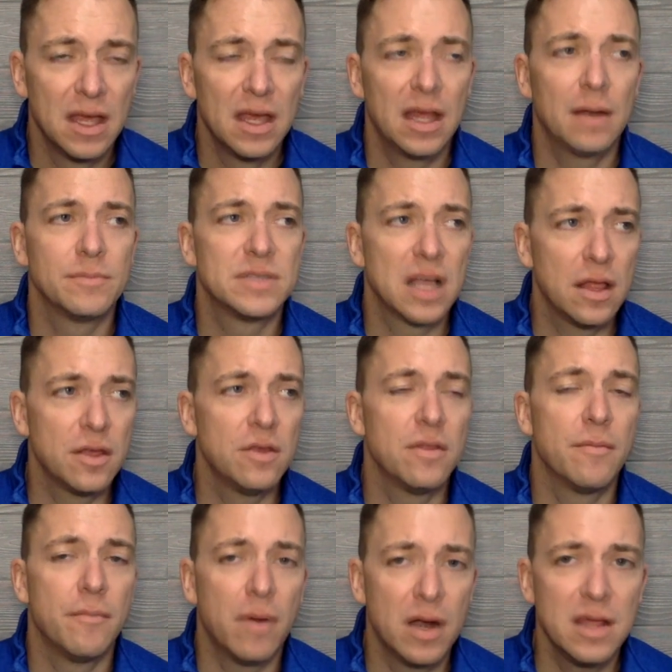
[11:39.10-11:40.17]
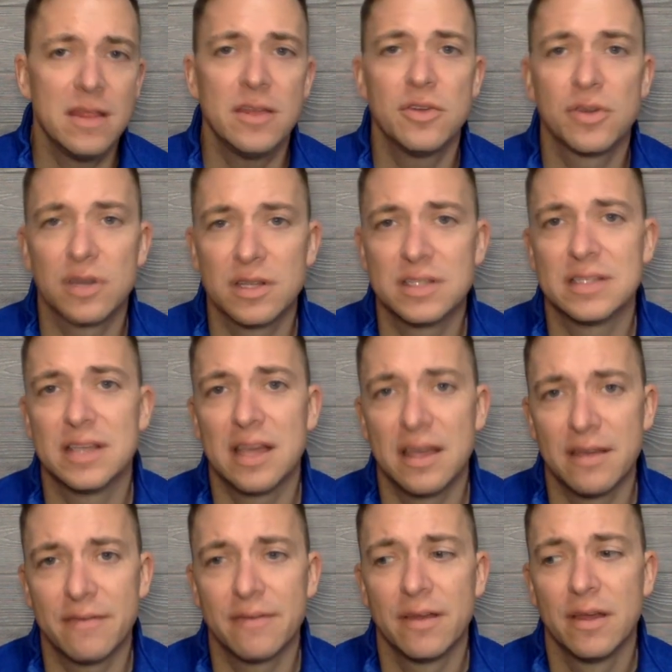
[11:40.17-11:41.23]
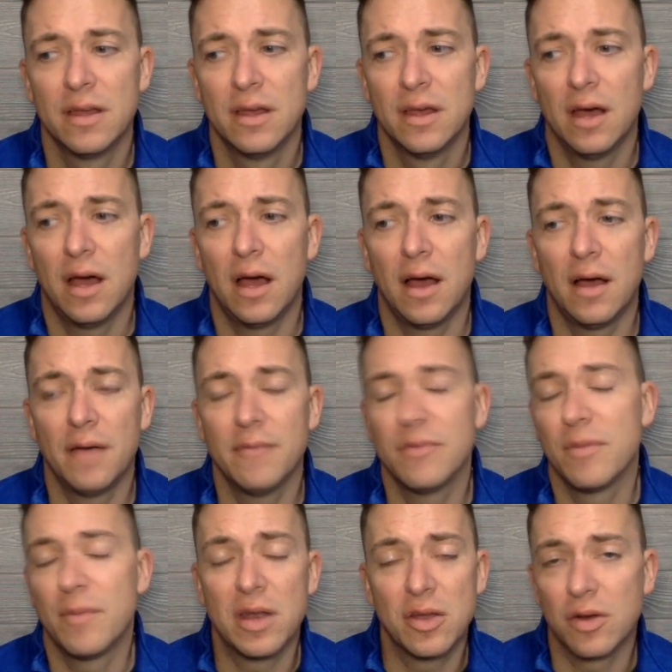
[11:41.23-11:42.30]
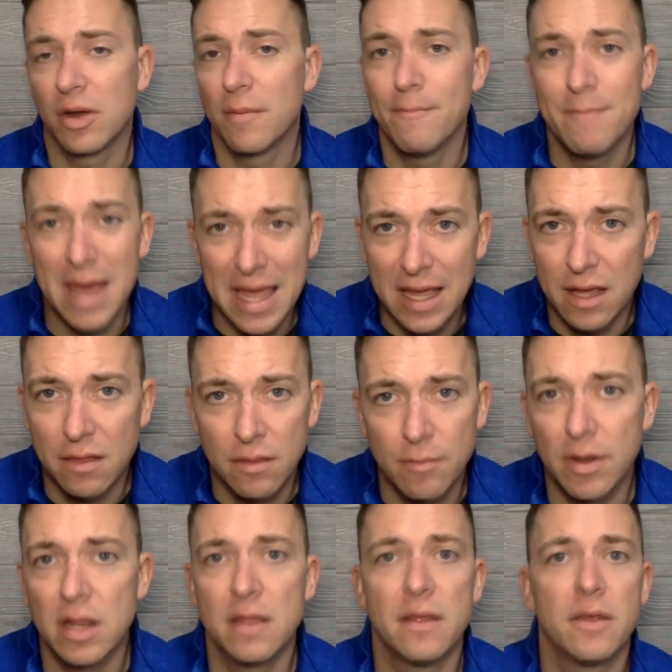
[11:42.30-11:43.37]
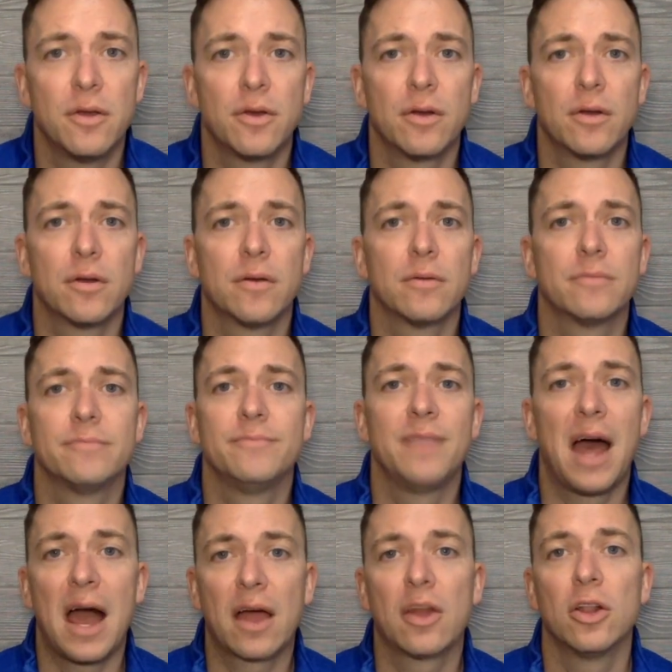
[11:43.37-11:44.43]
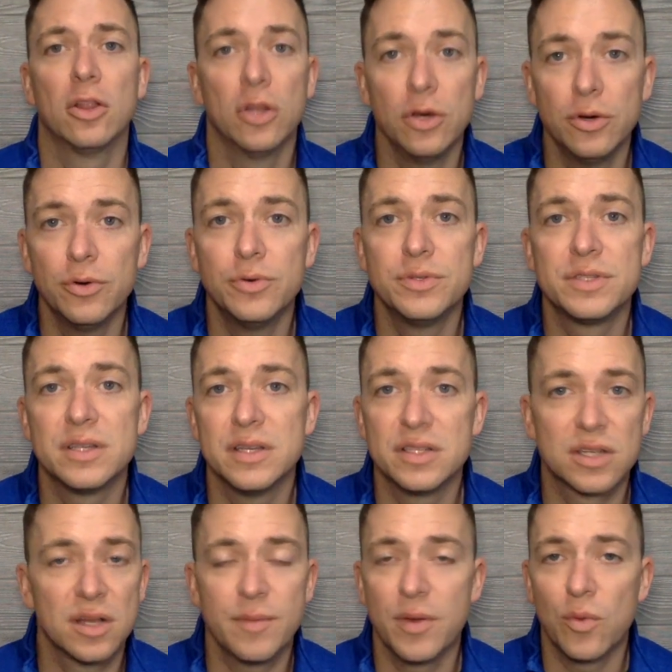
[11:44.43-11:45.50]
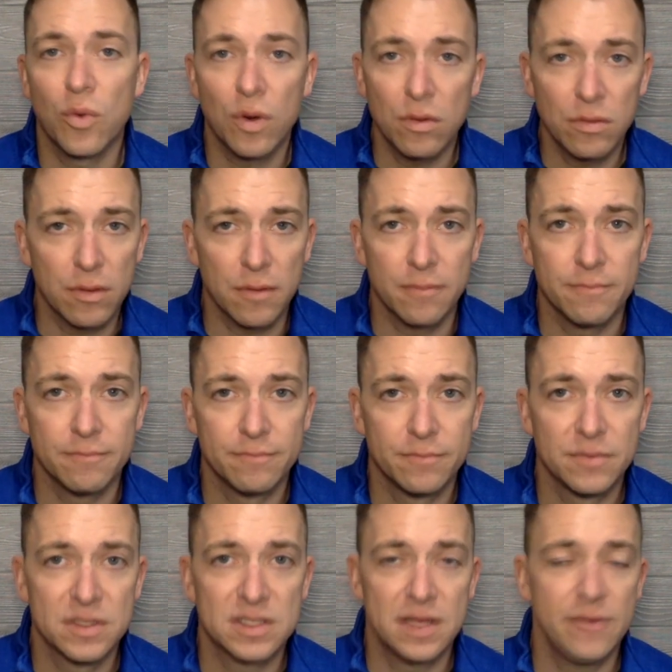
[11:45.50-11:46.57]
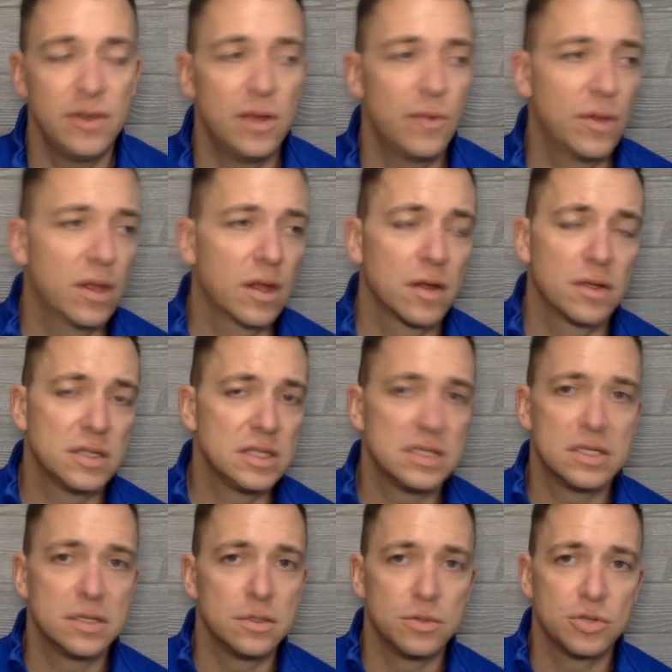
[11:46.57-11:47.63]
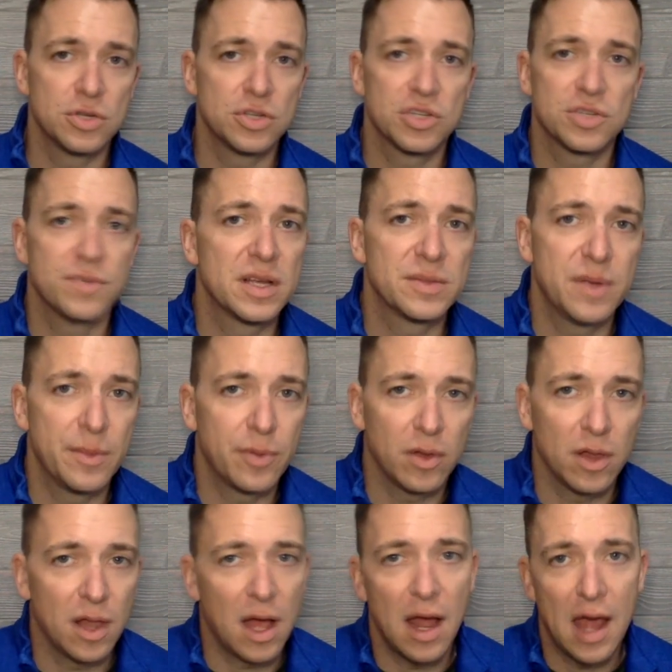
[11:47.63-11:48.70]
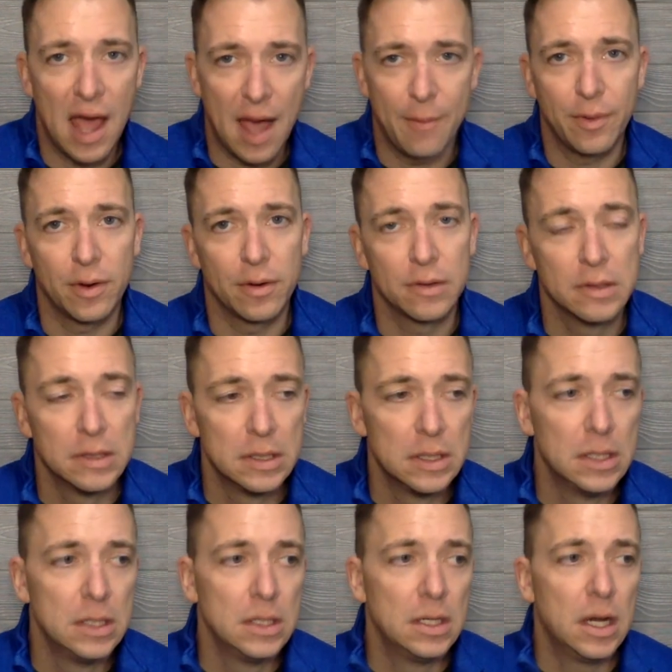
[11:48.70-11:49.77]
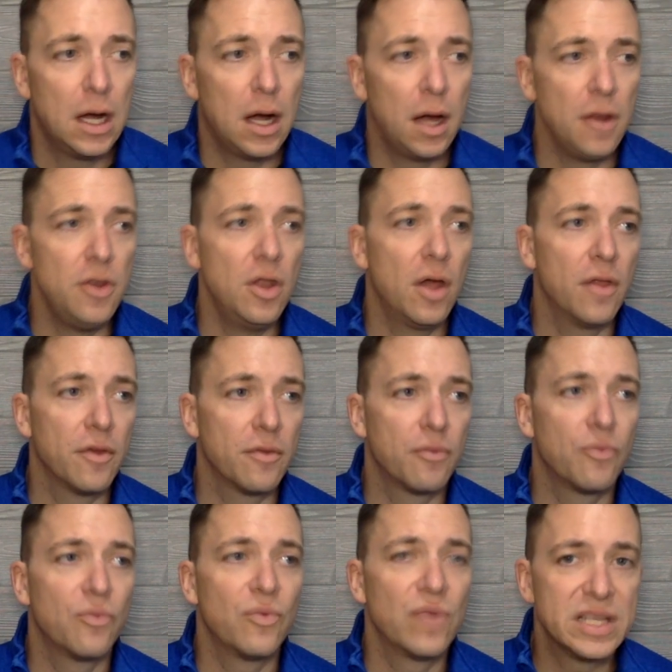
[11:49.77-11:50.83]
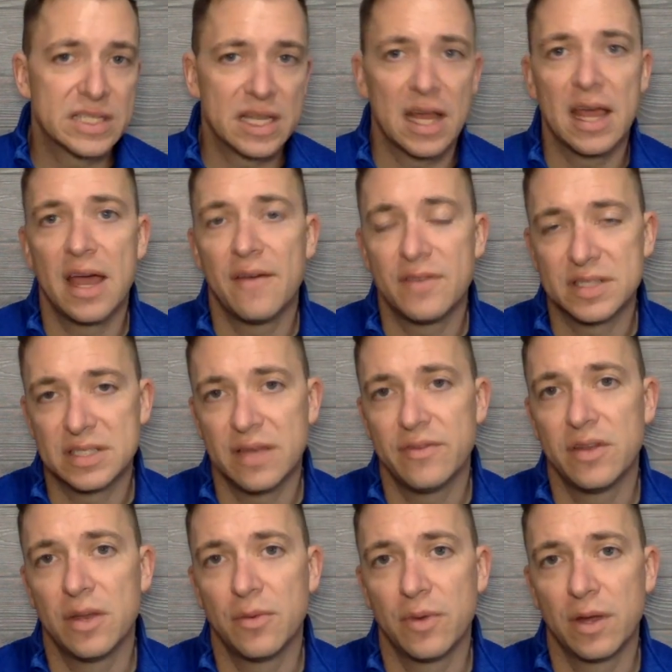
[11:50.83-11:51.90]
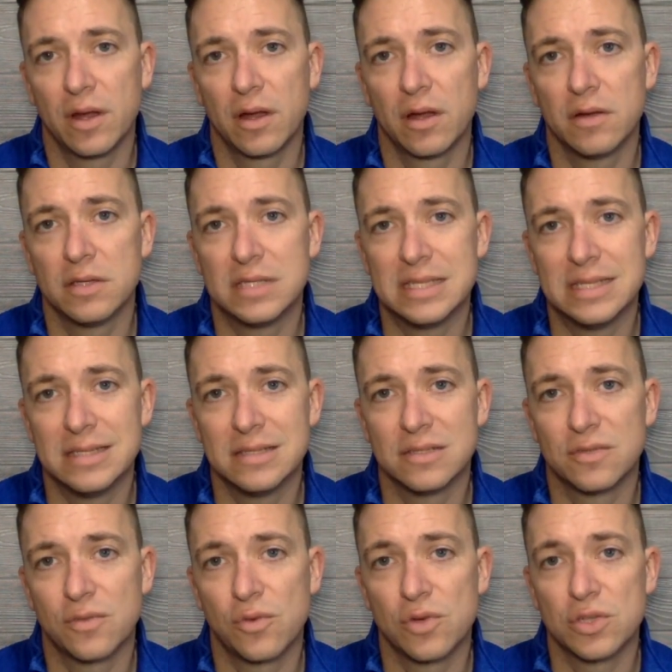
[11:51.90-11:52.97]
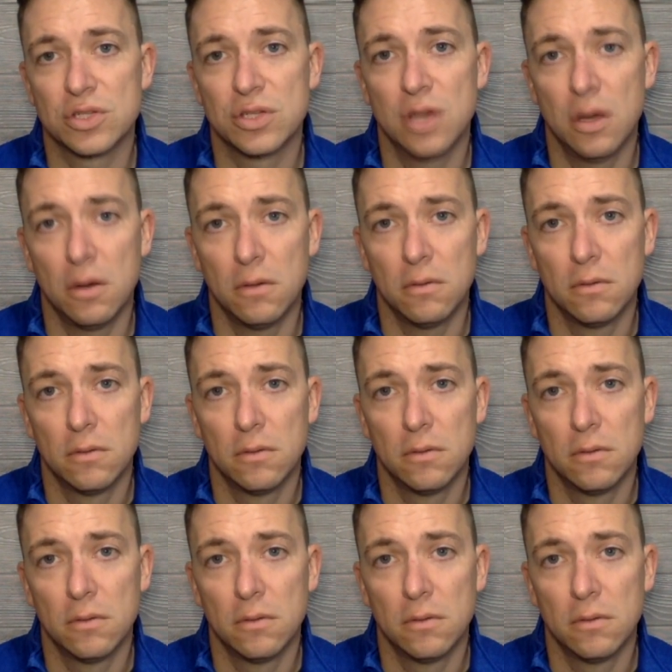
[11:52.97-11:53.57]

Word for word: And I'm telling you, the money that you're going to save, uh, the money you're going to make, the money that you're not going to lose is going to be worth it. Seven day ring guarantee is huge. It just makes people a lot happier. Uh, another reason I have a seven day ring guarantee is for snow.